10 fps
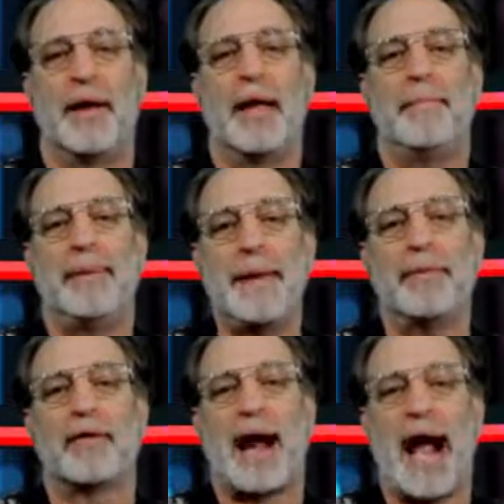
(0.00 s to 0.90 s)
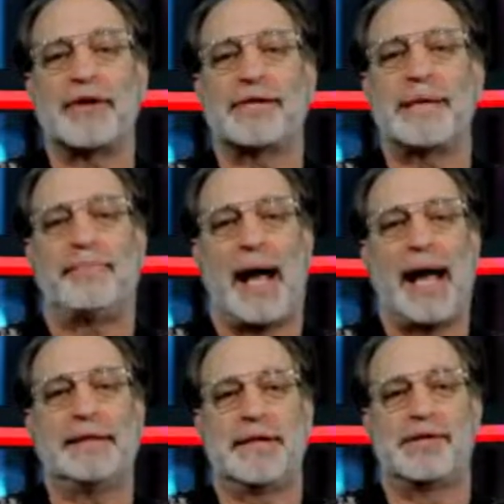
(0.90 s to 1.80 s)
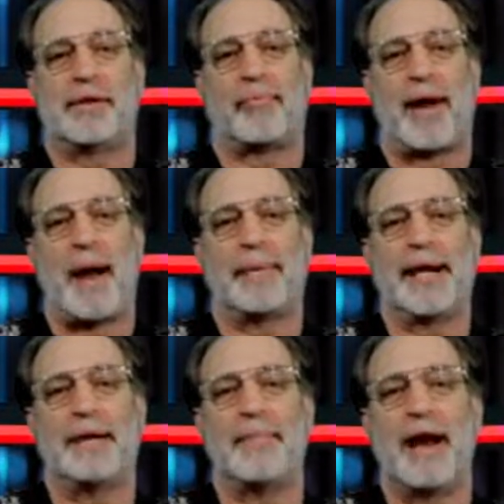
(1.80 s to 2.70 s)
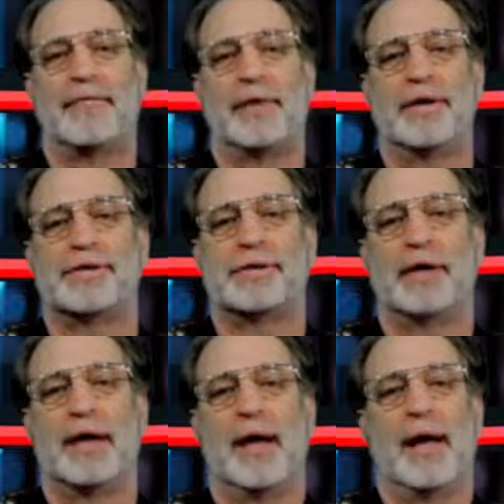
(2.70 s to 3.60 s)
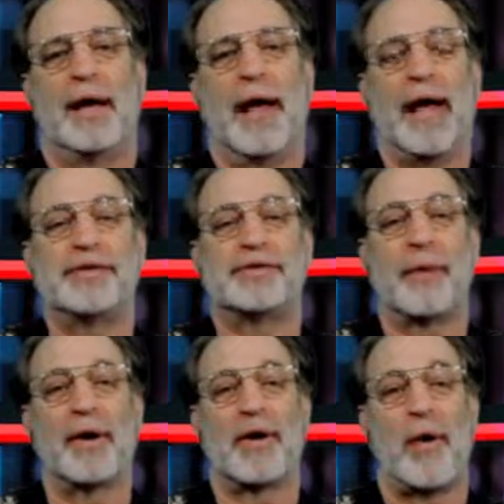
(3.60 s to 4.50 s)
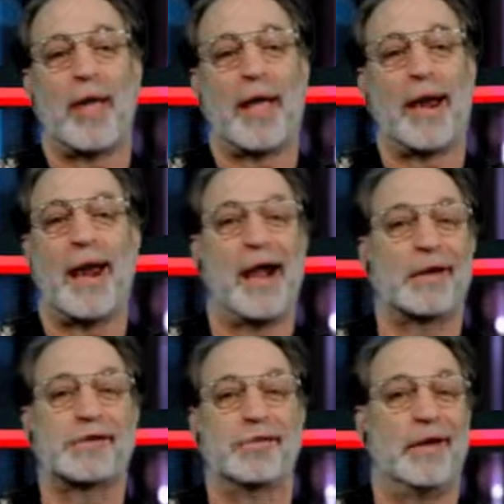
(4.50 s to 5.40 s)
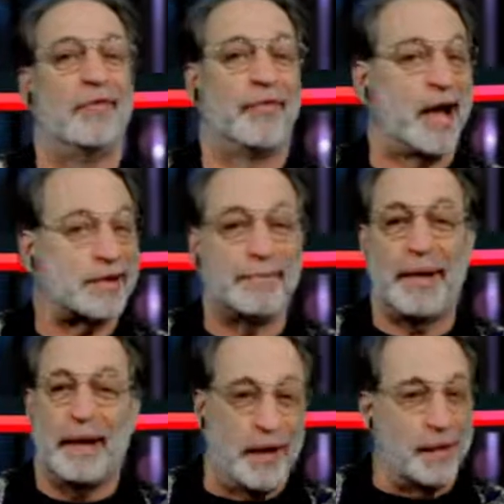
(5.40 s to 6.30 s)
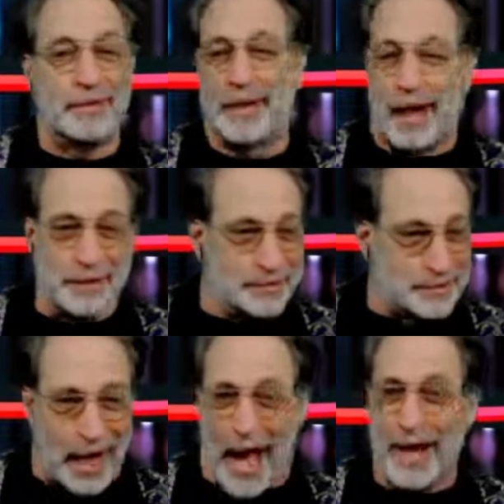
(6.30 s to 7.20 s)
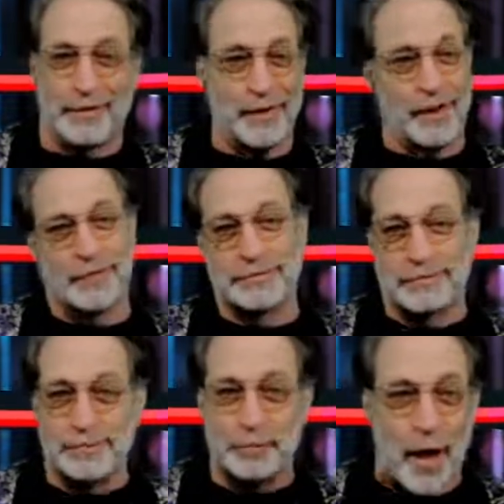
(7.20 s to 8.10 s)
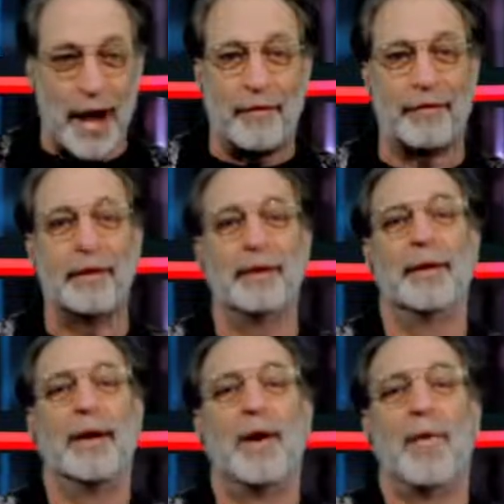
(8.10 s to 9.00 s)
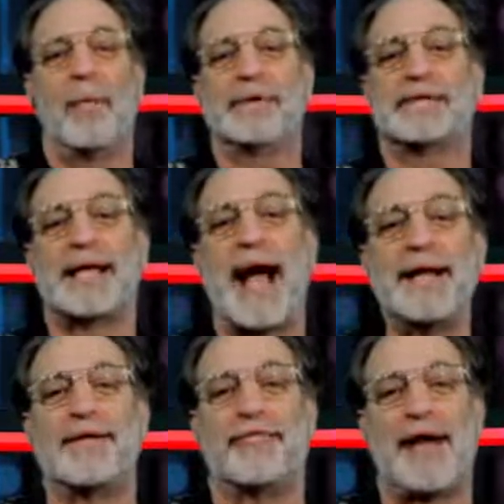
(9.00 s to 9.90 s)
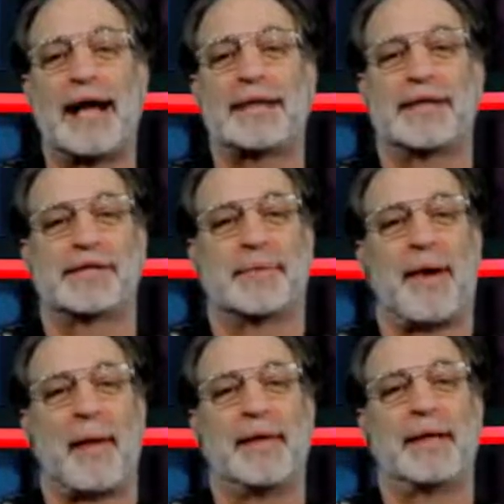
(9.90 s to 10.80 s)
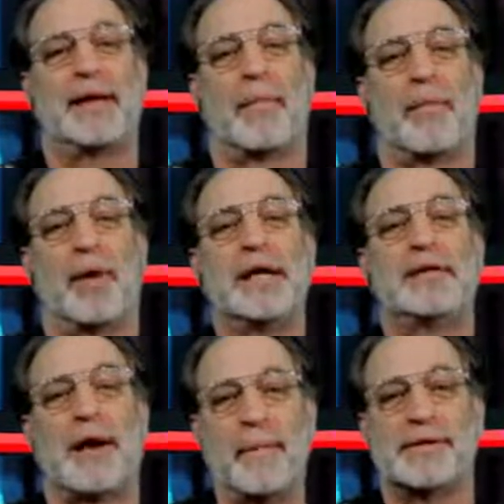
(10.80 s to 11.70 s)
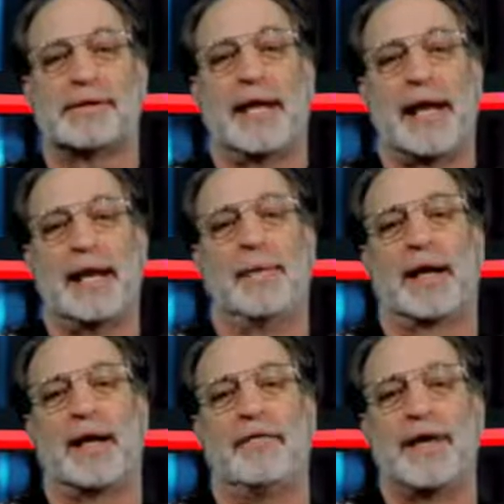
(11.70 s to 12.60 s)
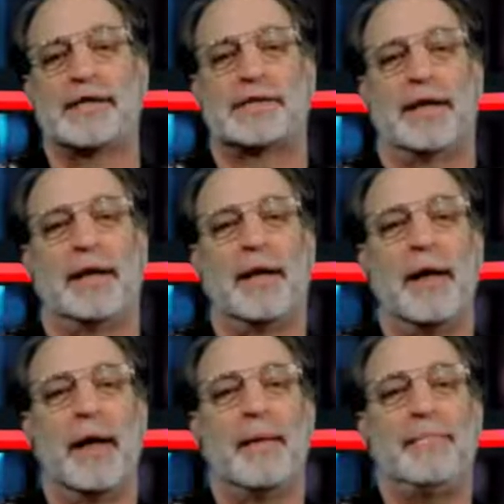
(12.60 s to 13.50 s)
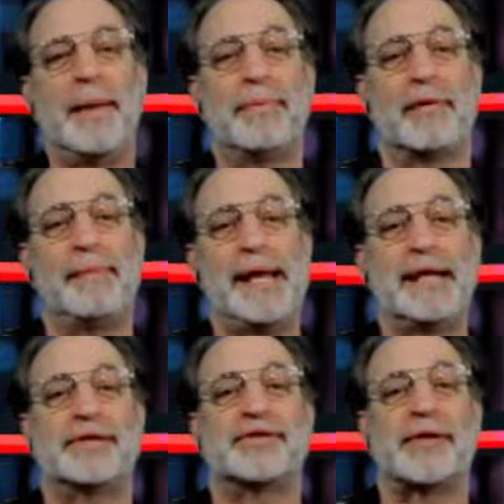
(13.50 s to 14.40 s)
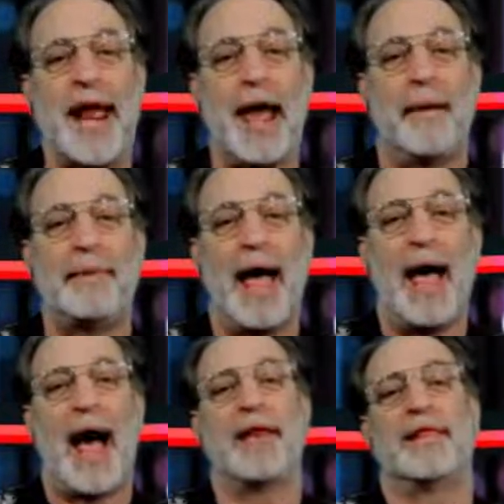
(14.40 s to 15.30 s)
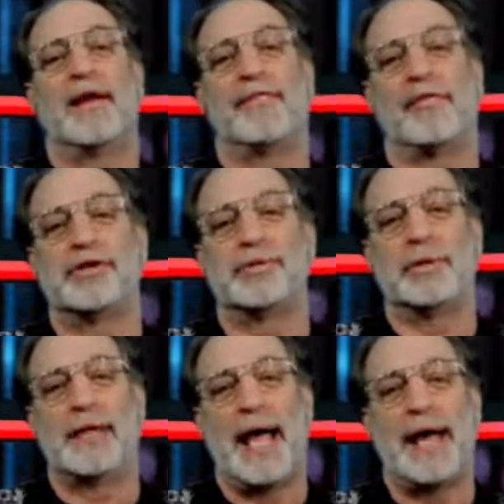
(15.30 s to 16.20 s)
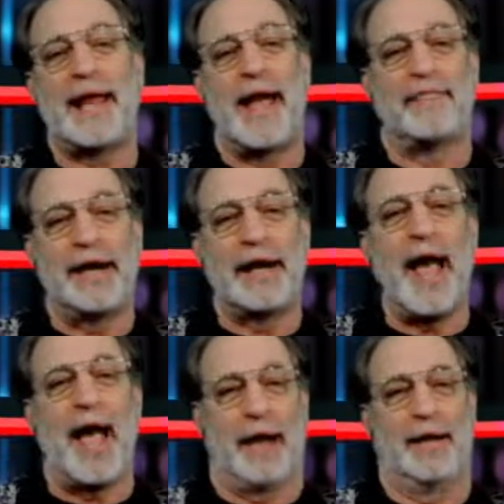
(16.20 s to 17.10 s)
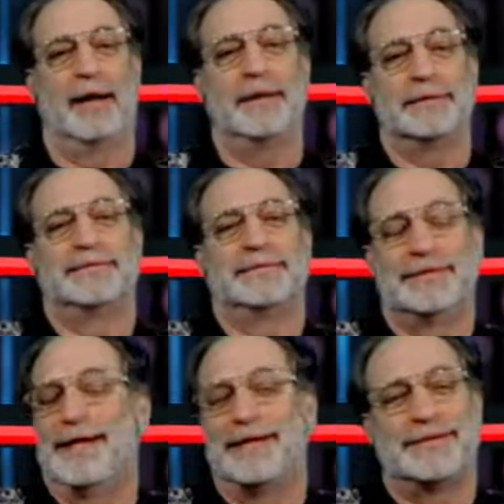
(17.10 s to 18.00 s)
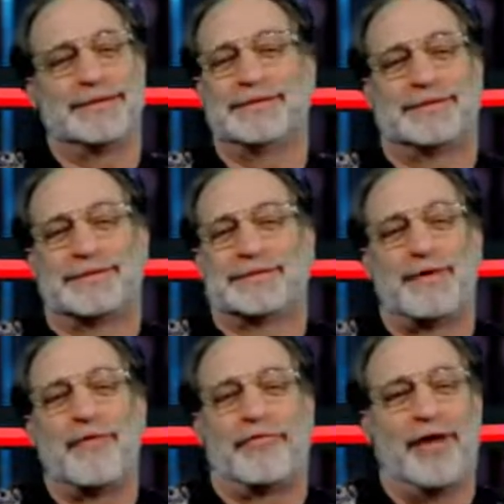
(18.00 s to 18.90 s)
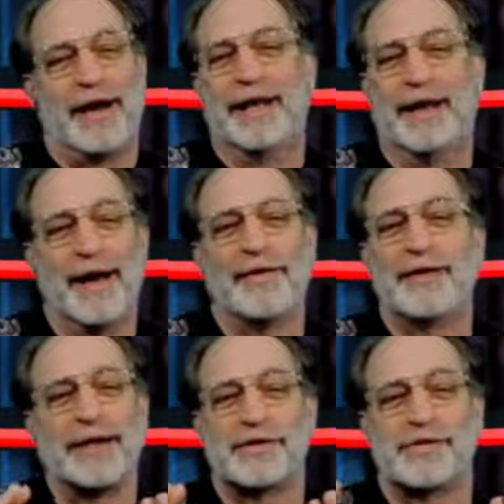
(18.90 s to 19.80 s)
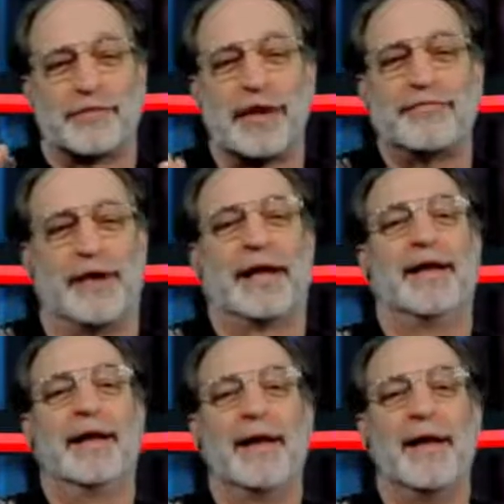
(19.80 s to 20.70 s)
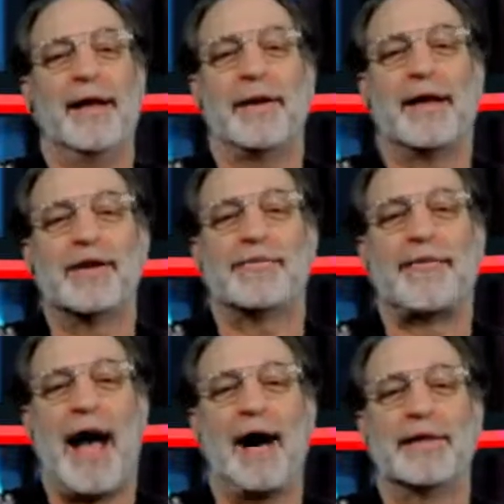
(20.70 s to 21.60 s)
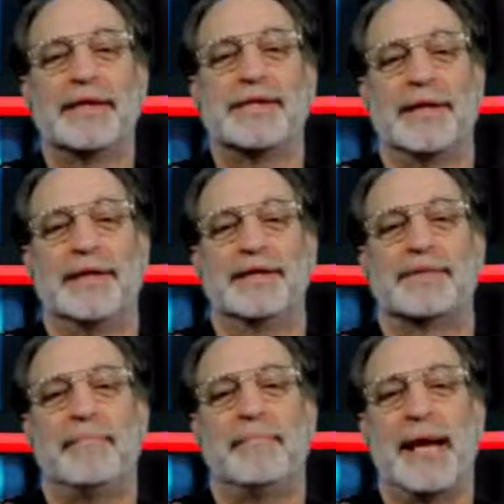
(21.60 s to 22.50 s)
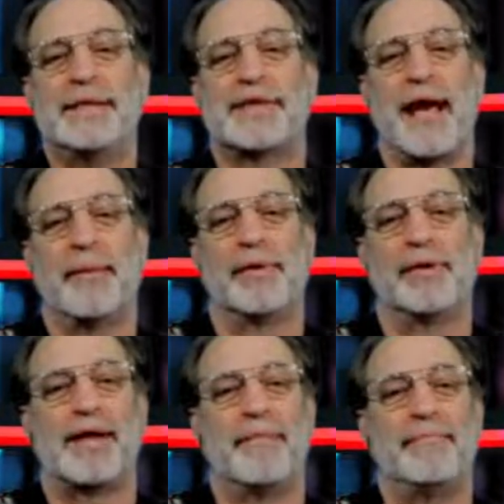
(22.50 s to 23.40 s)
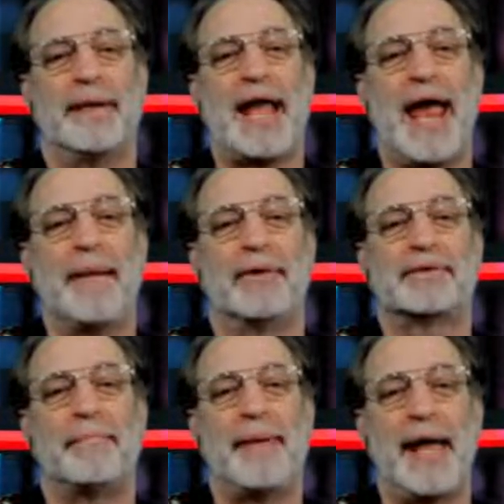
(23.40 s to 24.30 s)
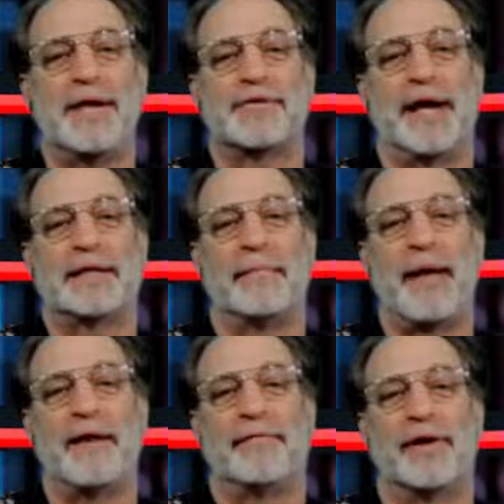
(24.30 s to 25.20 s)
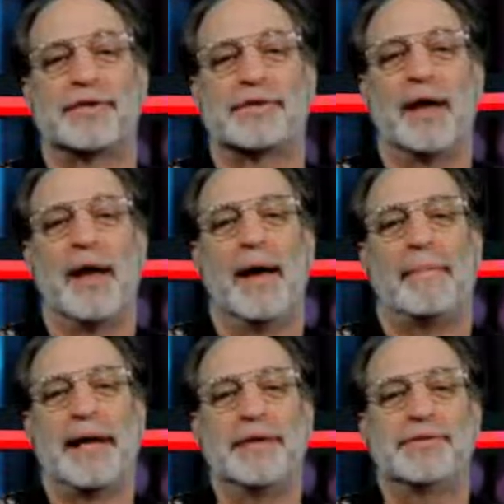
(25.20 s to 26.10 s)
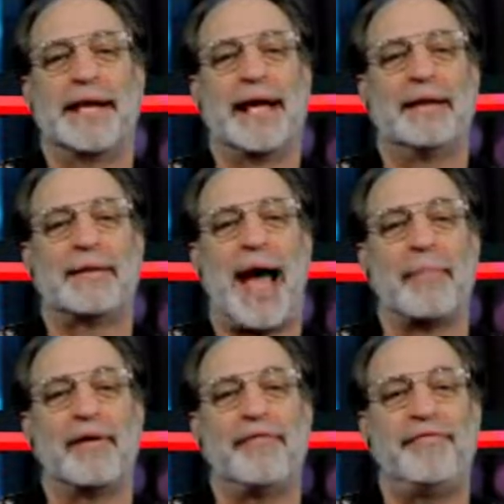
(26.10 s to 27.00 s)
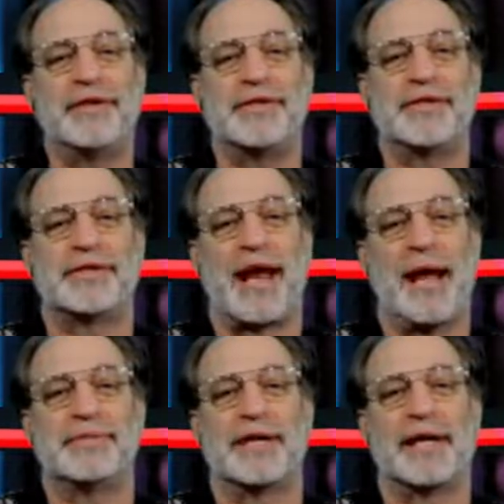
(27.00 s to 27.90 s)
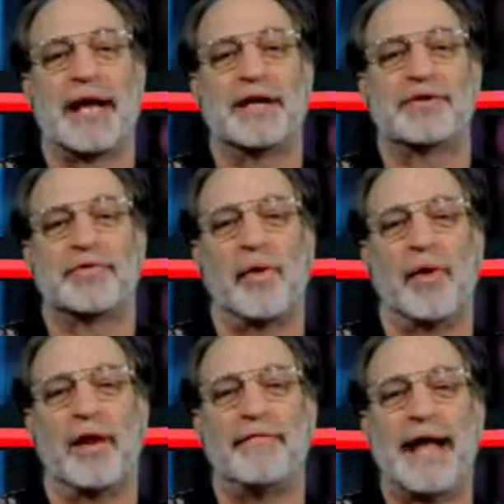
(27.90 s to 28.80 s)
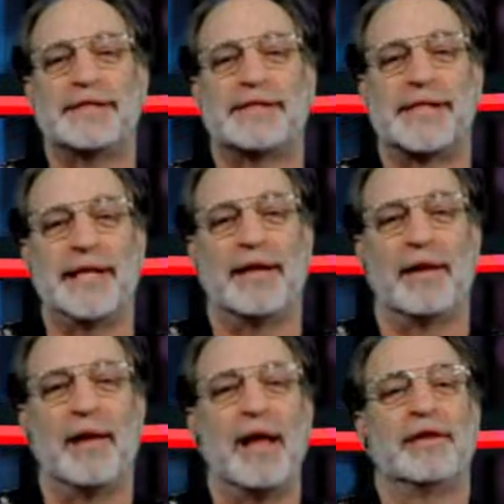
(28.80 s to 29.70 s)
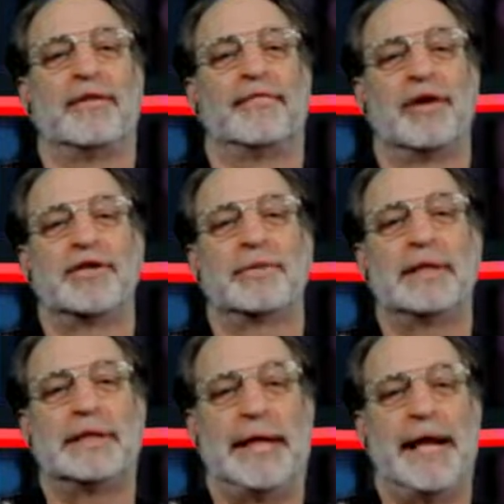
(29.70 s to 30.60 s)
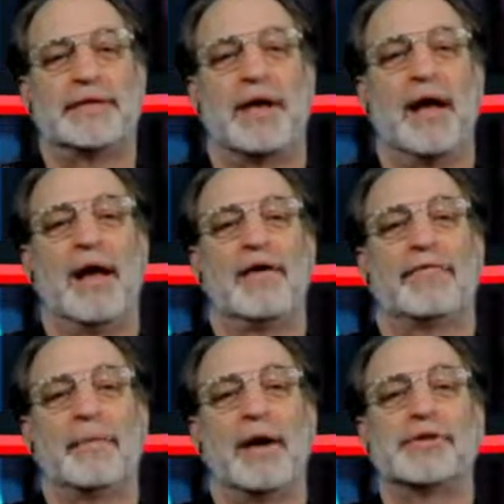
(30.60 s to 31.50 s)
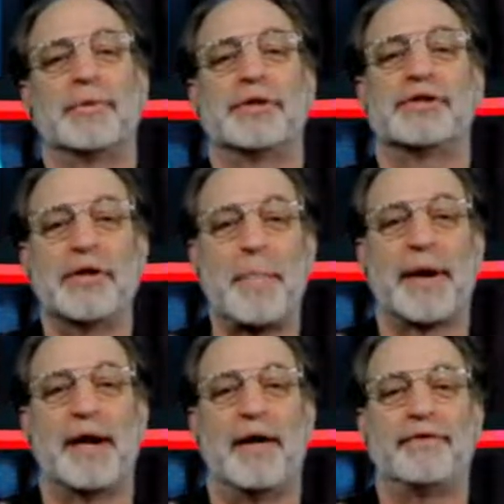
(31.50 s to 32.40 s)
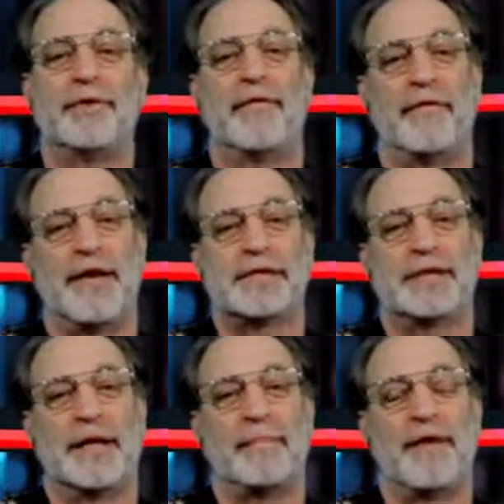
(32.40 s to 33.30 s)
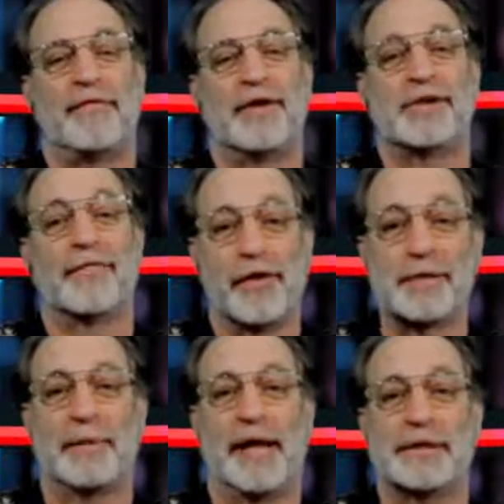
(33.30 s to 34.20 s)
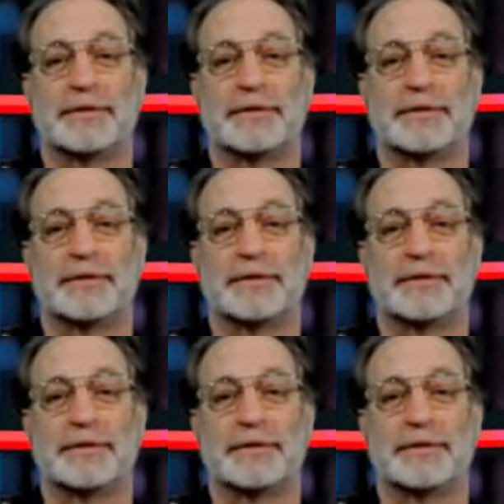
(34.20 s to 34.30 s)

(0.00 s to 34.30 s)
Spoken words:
People are actually buying digital property in the metaverse, and some are calling it an actual investment. I don't know, whatever. Well, besides the fact that this is probably the number one dumbest thing anyone can invest in, people are being scammed out of their virtual land every day. It's just so funny. It's just really funny. Because of how this is, many scammers have been able to penetrate the metaverse by using elaborate phishing scams to get control of and steal the virtual deeds from those who were stupid enough to have invested in the metaverse in the first place.